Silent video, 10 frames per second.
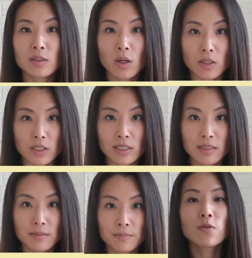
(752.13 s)

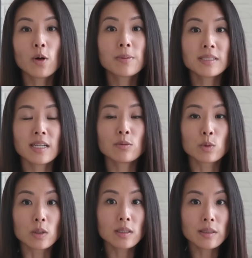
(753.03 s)
The 4%
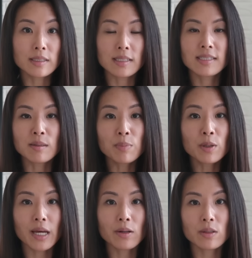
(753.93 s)
rule is a
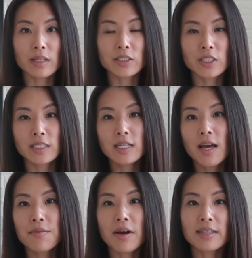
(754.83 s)
simple calculation
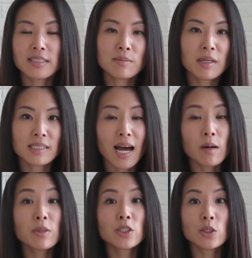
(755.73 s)
that estimates
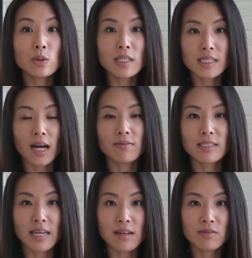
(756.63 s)
how much you need to have
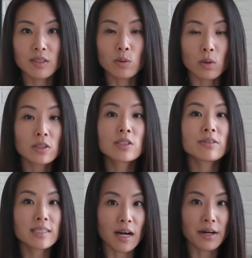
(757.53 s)
saved in order to
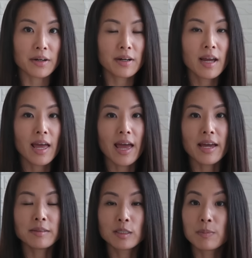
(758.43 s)
retire
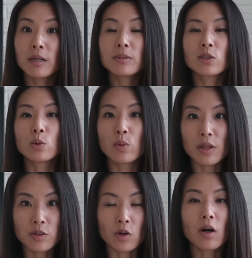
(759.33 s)
and to be able to
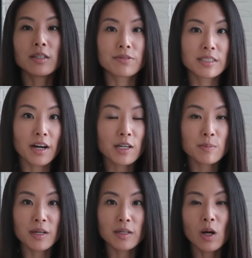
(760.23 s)
withdraw in
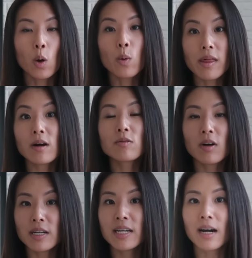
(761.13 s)
retirement without
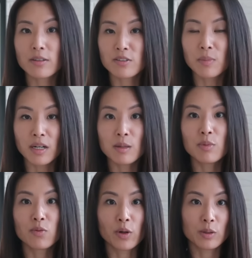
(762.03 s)
running out of money
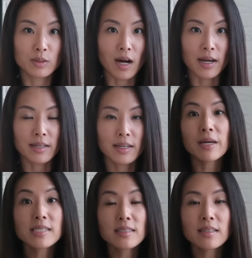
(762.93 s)
before you die.
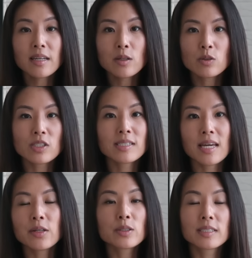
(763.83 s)
Basically, you just
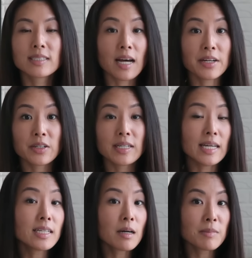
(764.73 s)
take your desired
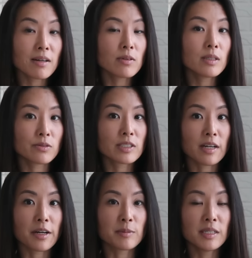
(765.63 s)
income level in
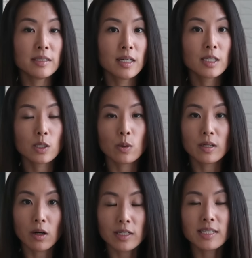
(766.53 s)
retirement, so
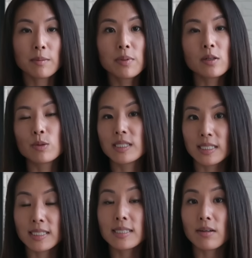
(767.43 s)
in our example it was
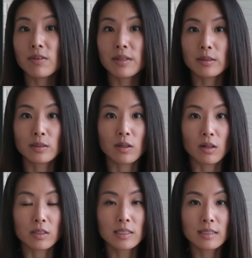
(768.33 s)

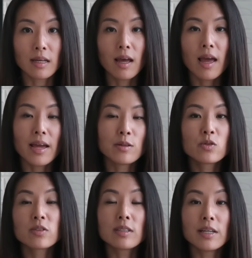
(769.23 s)
$67,000,
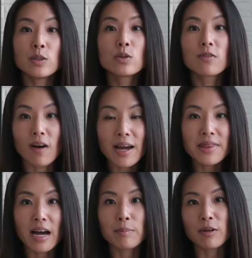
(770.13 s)
and you
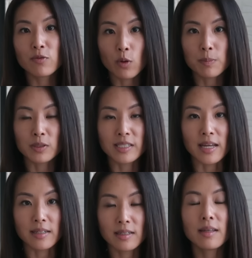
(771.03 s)
divide that by
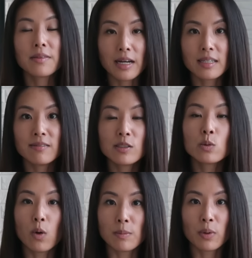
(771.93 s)
4%. That gives
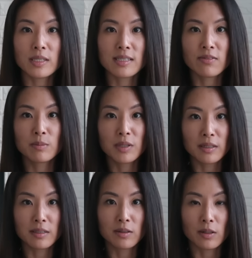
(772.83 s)
you $1.7
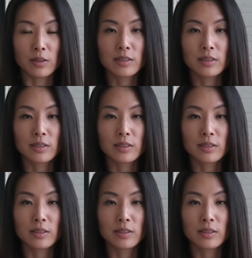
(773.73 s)
million.